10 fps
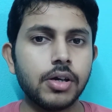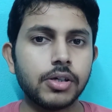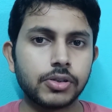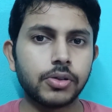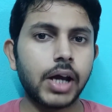
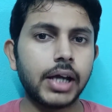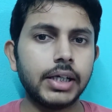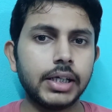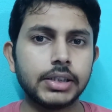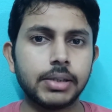So
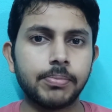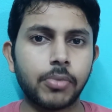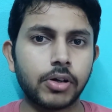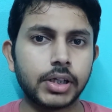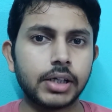writing is
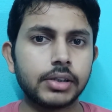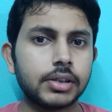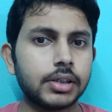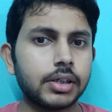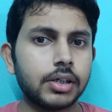important.
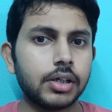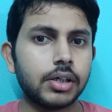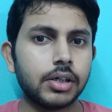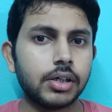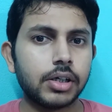
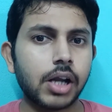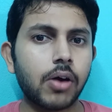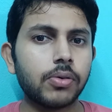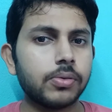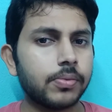
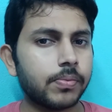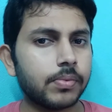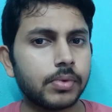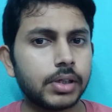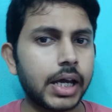Now
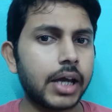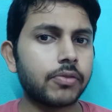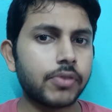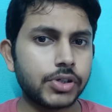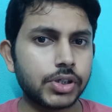take
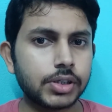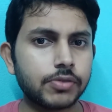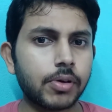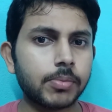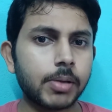questions
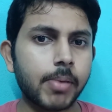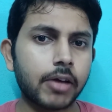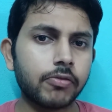from the back.